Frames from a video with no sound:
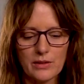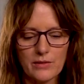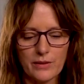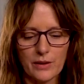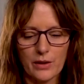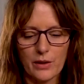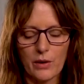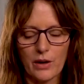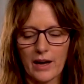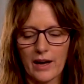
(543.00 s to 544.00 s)
Virgo,
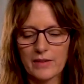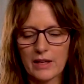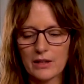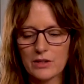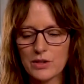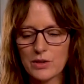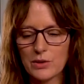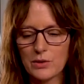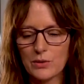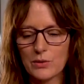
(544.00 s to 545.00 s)
are having
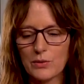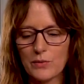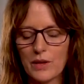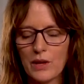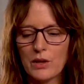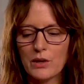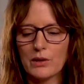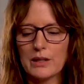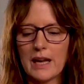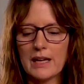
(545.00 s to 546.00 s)
to
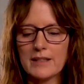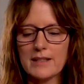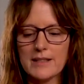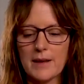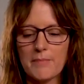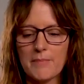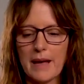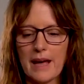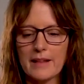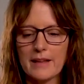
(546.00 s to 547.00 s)
create some
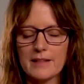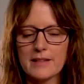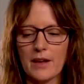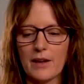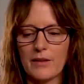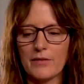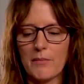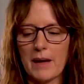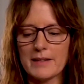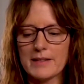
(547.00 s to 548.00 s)
balance of
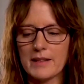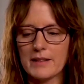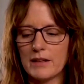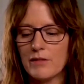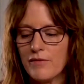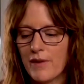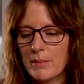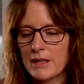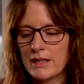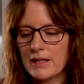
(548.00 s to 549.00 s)
masculine and
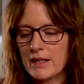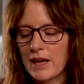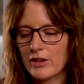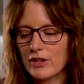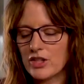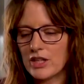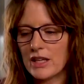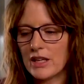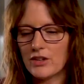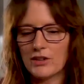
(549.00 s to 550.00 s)
feminine energy
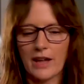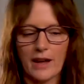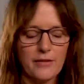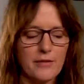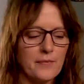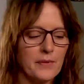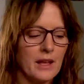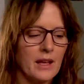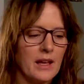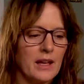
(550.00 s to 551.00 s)
in your life.
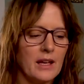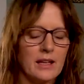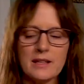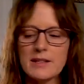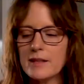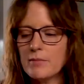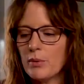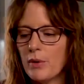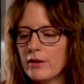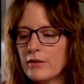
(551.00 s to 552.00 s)
It is
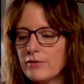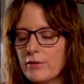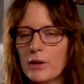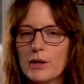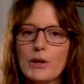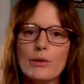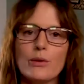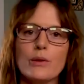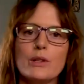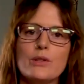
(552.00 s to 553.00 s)
important for
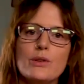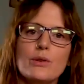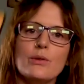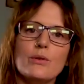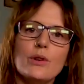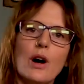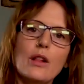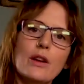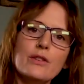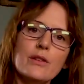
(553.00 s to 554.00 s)
you to
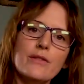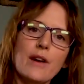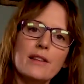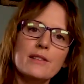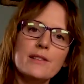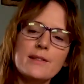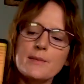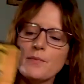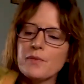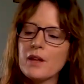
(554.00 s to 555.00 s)
call on your
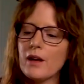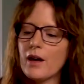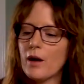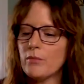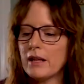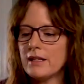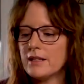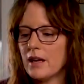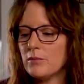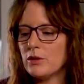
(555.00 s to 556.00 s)
friends
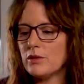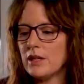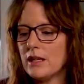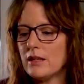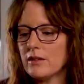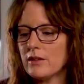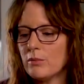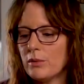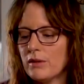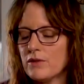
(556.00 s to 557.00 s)
anytime you need a
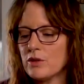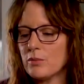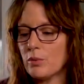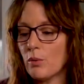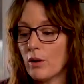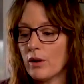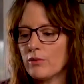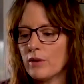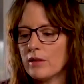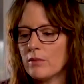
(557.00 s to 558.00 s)
little bit of support
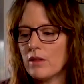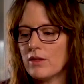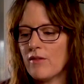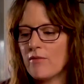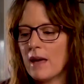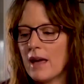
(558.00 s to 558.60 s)
throughout the month of